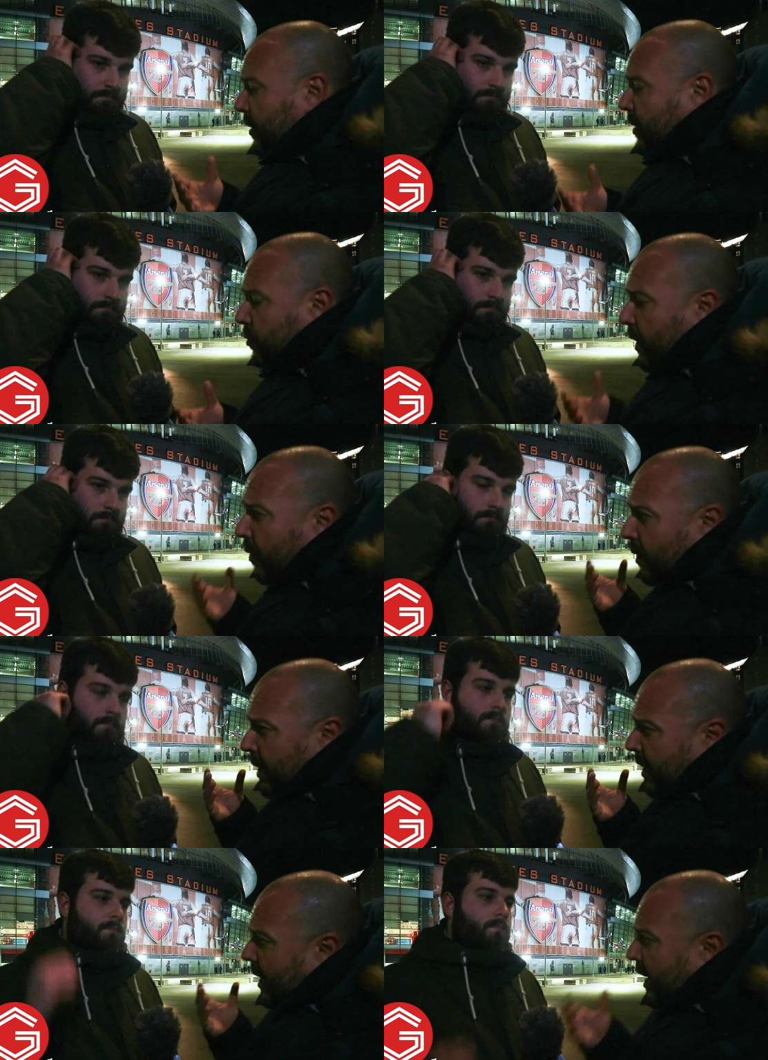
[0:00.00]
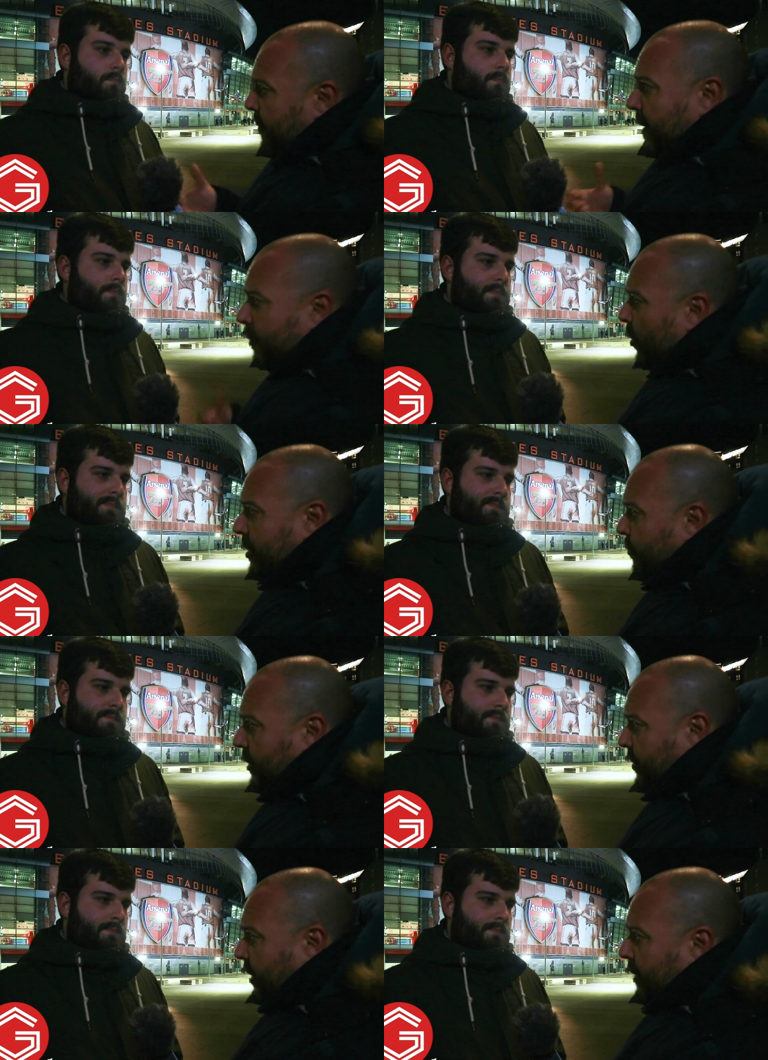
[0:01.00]
Speaker 1: you did as well. Um, he was
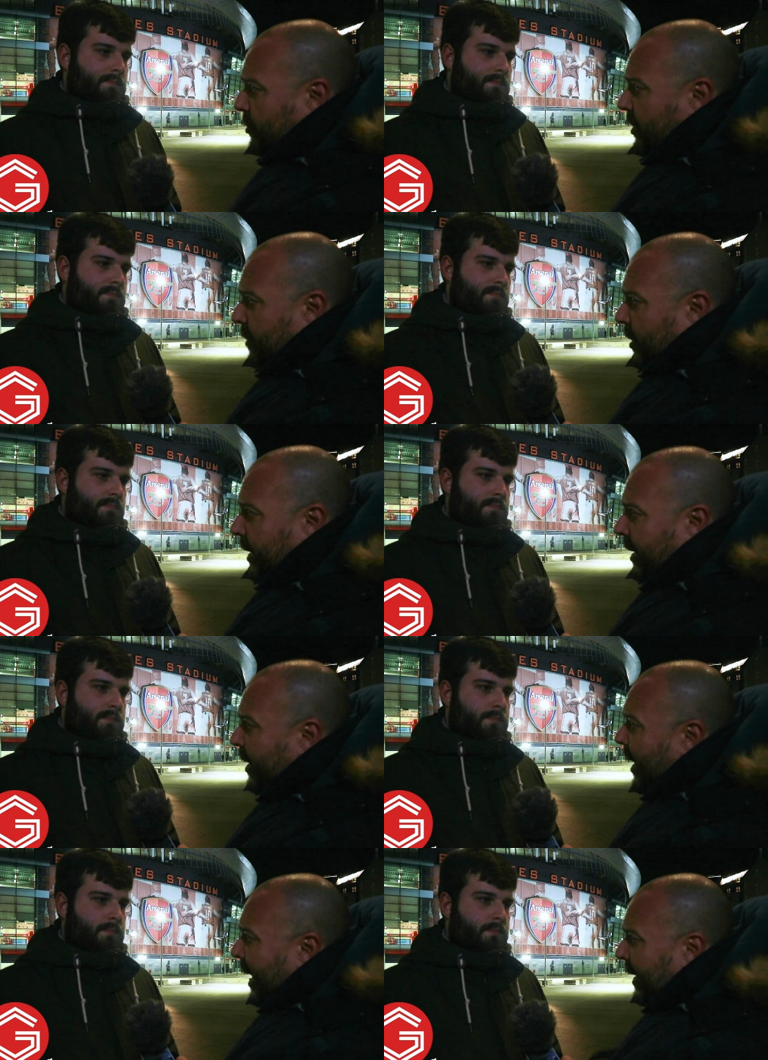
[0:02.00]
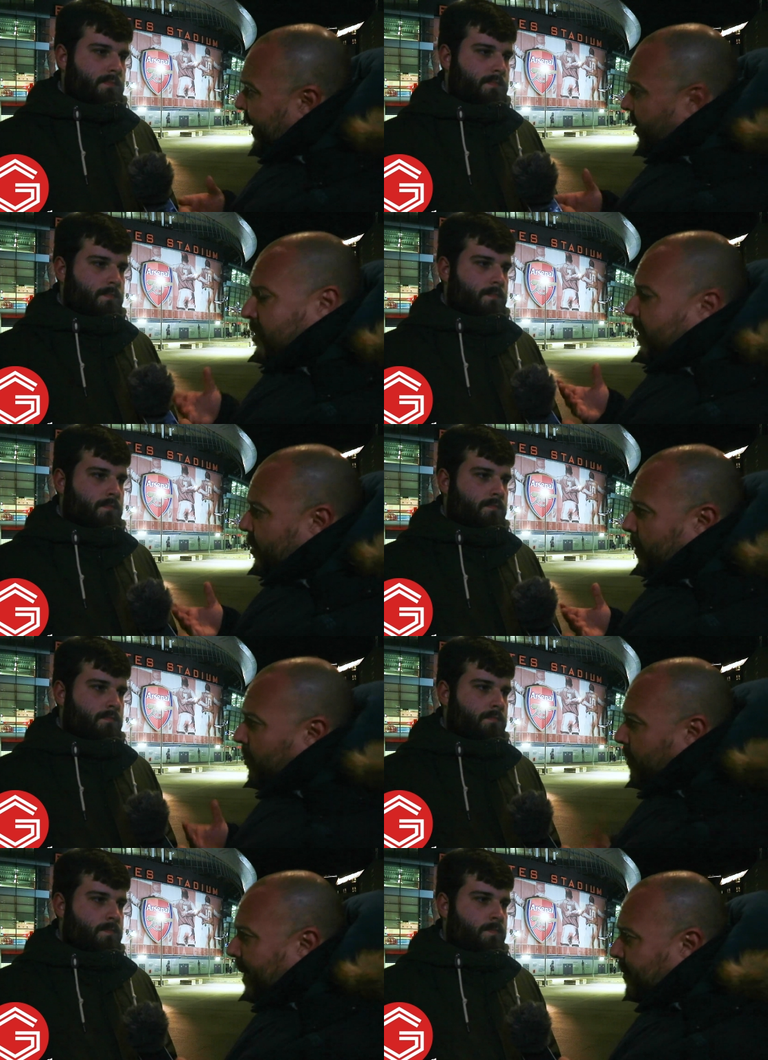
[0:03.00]
impressive today, wasn't he, Martinelli? And and Arteta
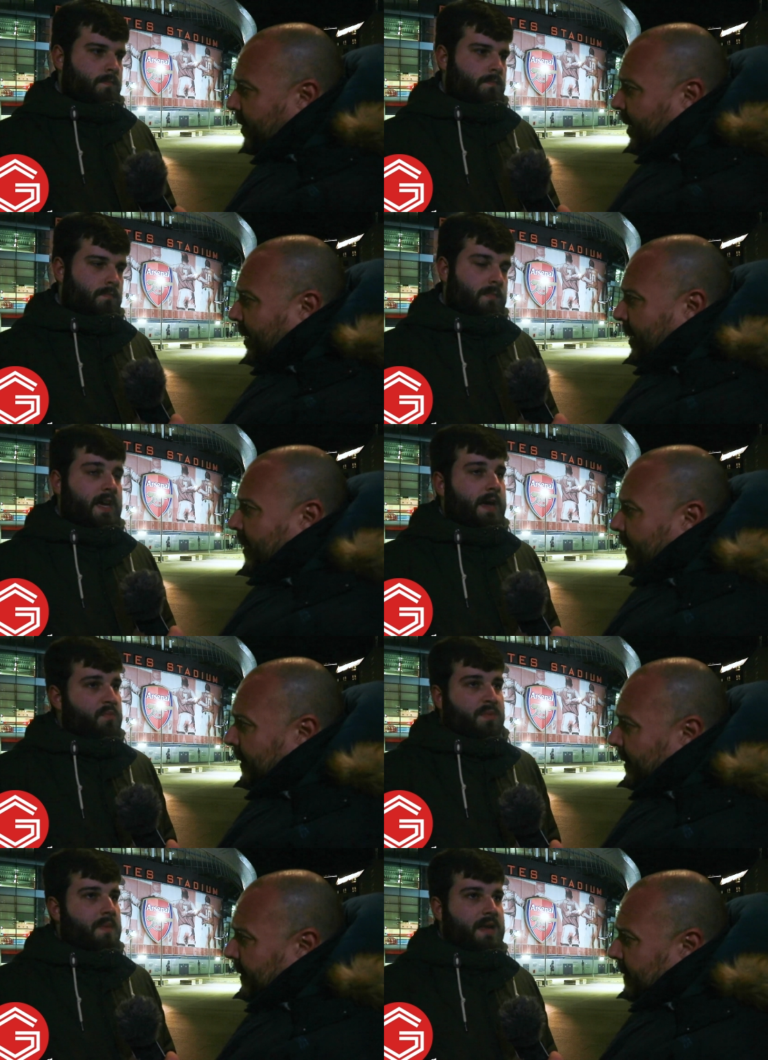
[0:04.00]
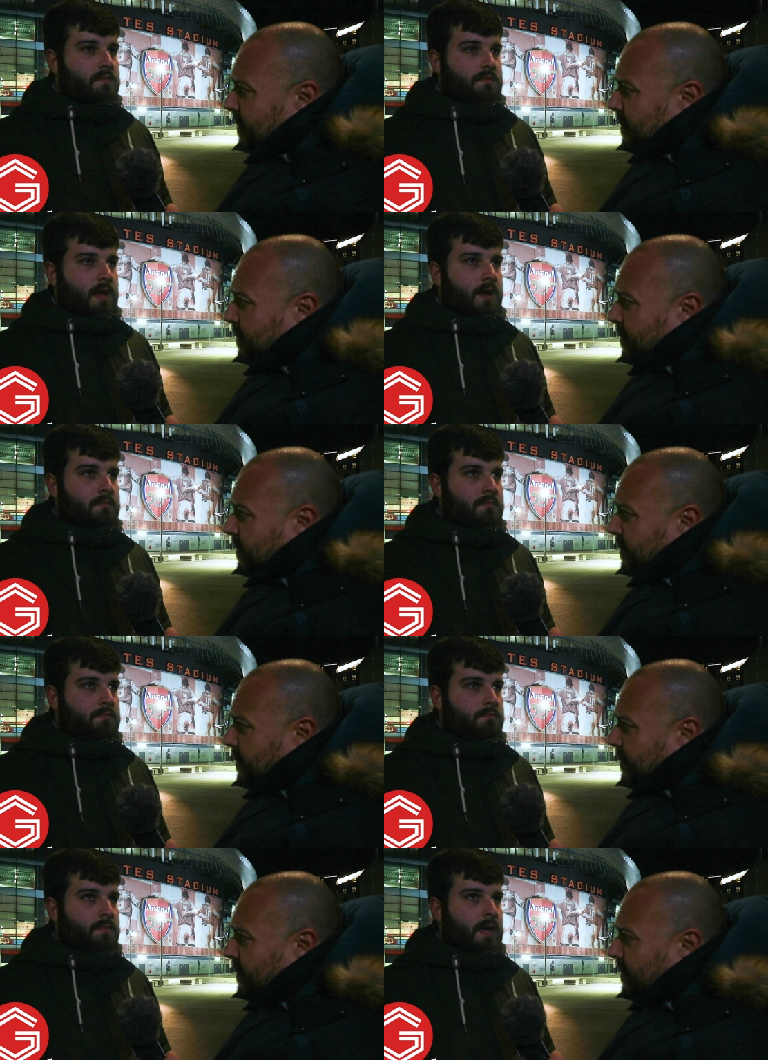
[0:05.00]
spoke about him, didn't he?
Speaker 2: Yeah, I mean
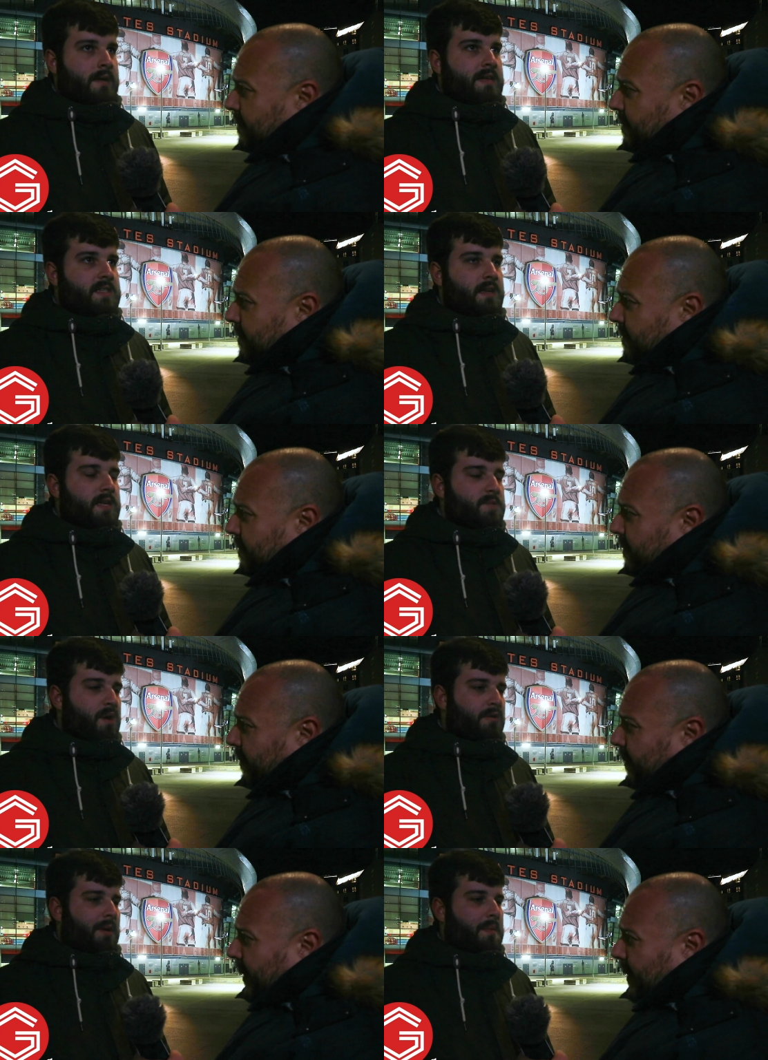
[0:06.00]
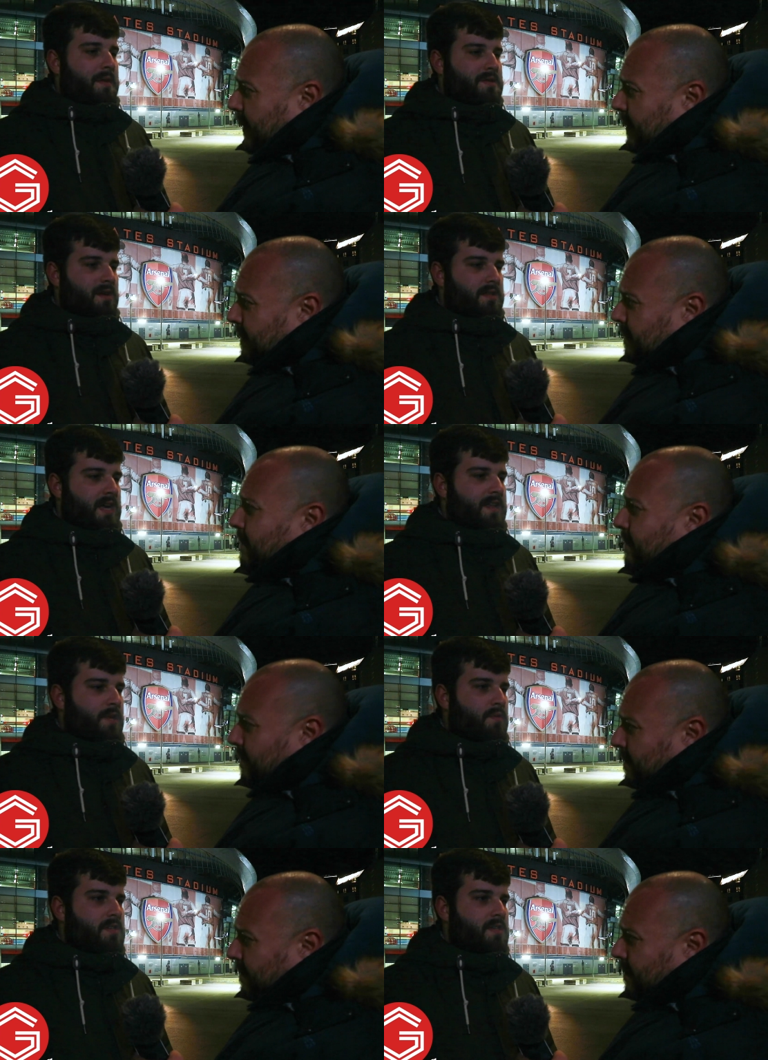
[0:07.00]
he, he said in his programme notes, Arteta,
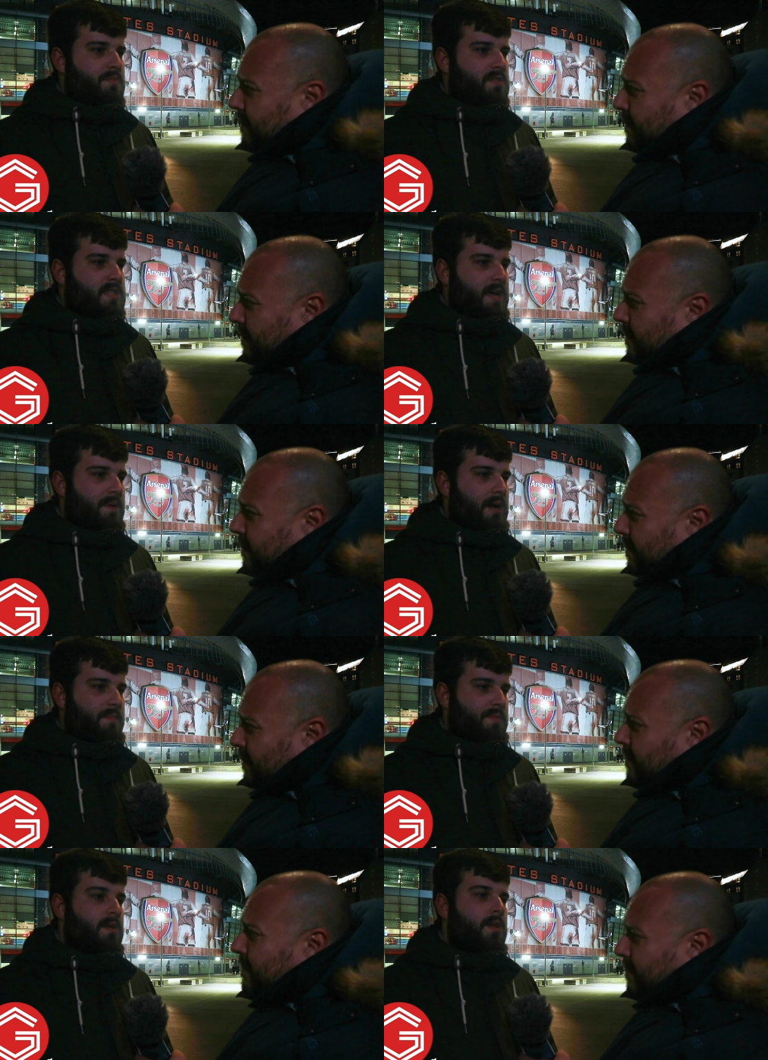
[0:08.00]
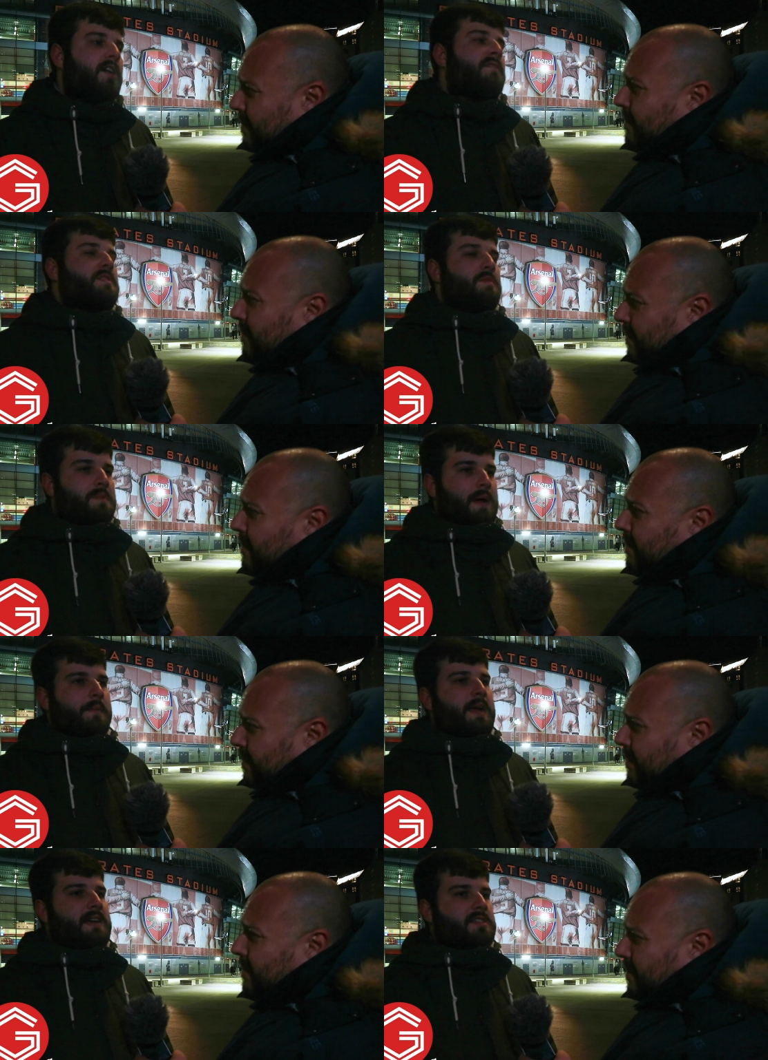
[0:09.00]
they wanted someone to step up. Obviously, with
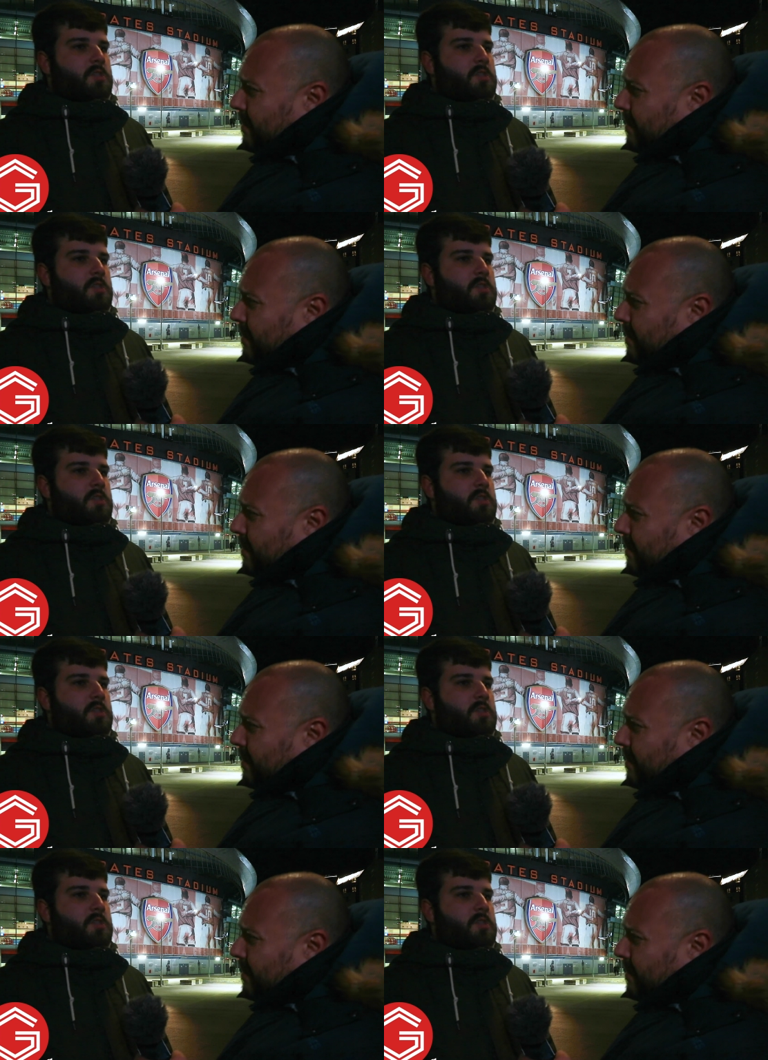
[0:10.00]
Aubameyang